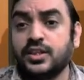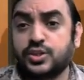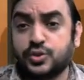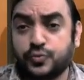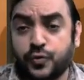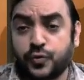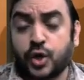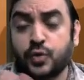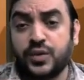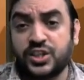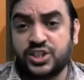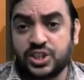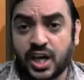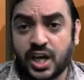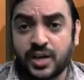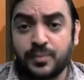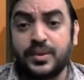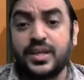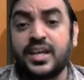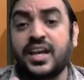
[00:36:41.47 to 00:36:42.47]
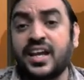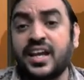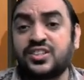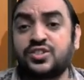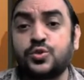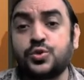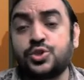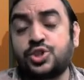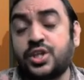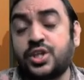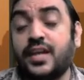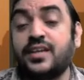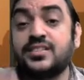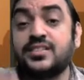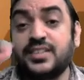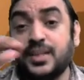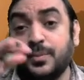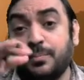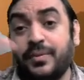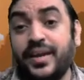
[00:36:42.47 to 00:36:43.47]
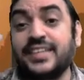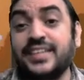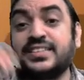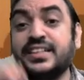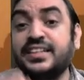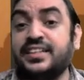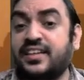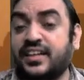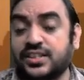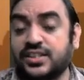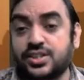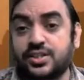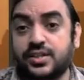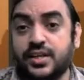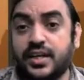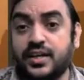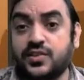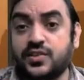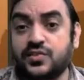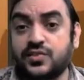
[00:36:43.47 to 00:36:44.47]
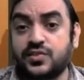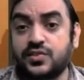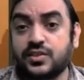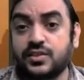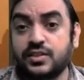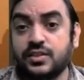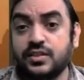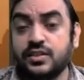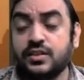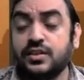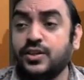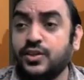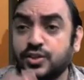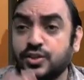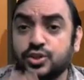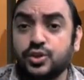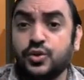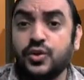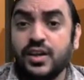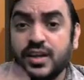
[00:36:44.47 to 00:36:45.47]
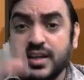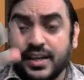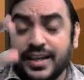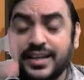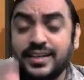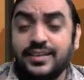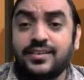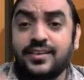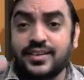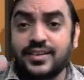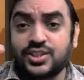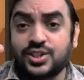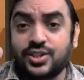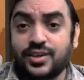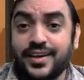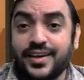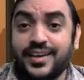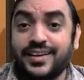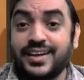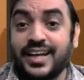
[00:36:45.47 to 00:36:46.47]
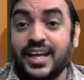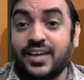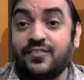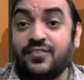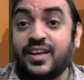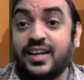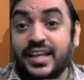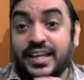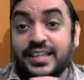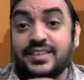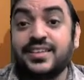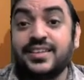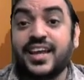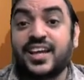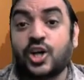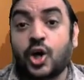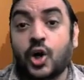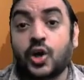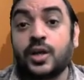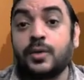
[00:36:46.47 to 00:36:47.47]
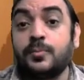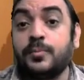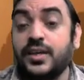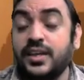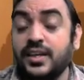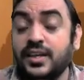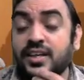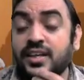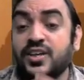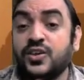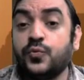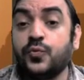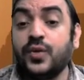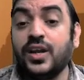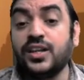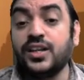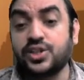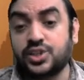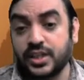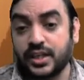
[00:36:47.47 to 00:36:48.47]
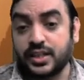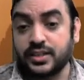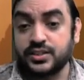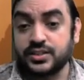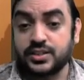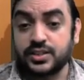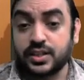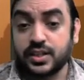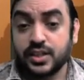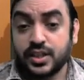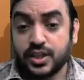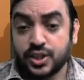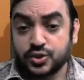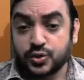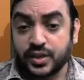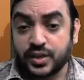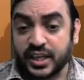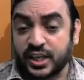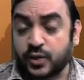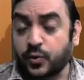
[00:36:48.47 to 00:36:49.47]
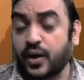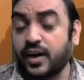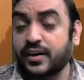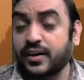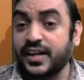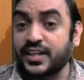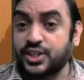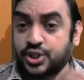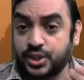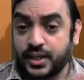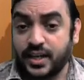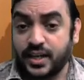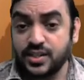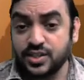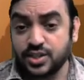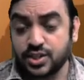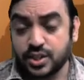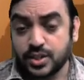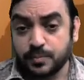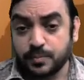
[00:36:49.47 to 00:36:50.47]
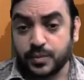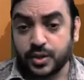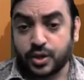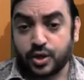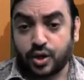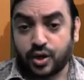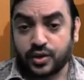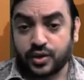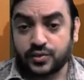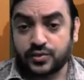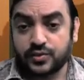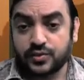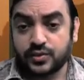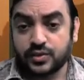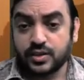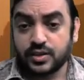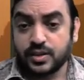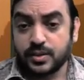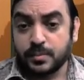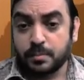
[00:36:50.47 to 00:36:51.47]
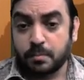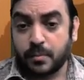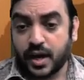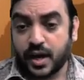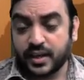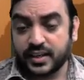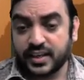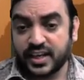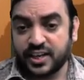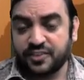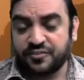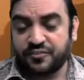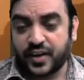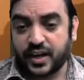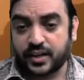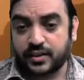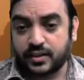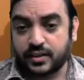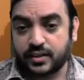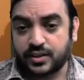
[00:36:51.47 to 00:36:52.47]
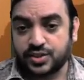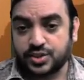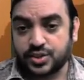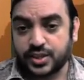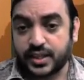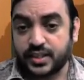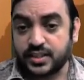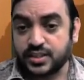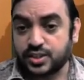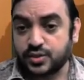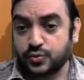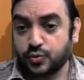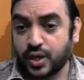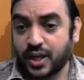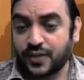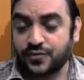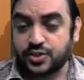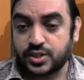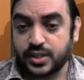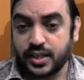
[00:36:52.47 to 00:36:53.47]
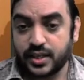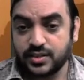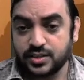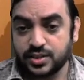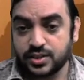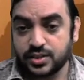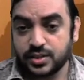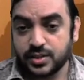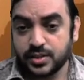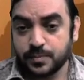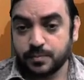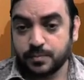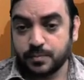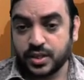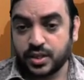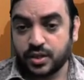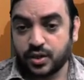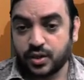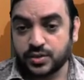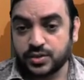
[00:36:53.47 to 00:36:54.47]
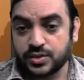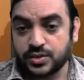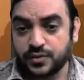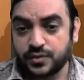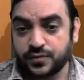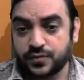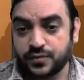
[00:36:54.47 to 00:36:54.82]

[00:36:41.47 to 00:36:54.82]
for which RBI has to change the base interest rates. So interest rate level in the economy will change. So required rate changed because market factor change would have changed because of